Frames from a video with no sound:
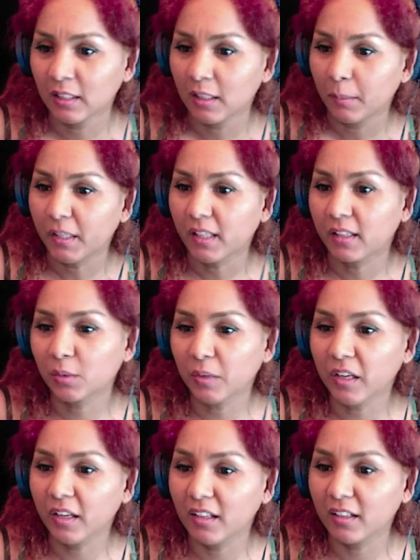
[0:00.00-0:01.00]
Because we
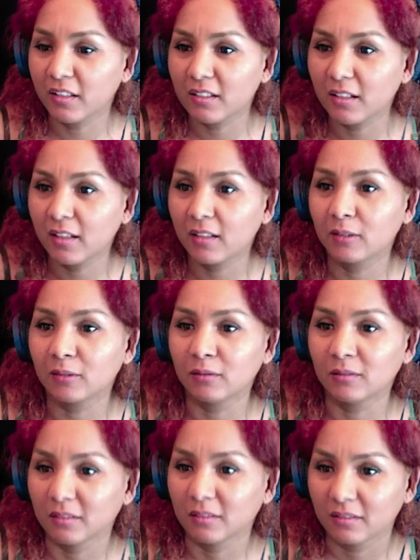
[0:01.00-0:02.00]
are here, you know,
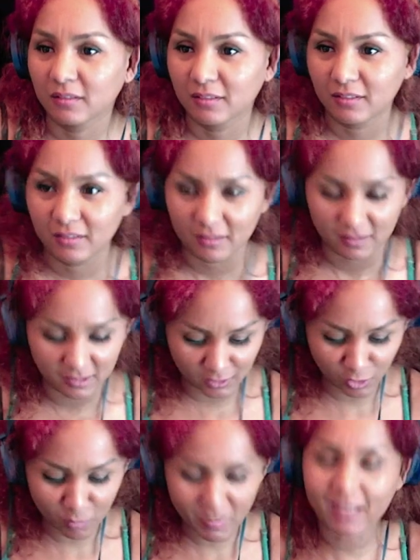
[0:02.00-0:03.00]

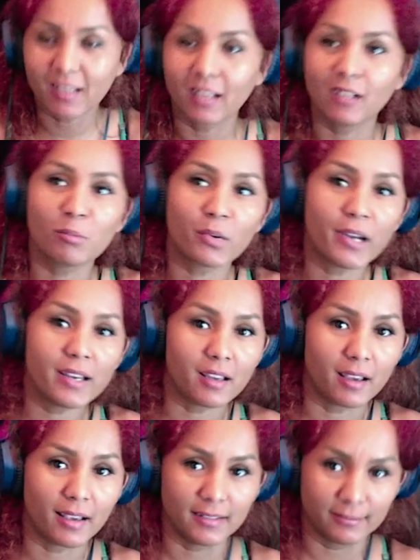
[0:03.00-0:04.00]
to make it or break it.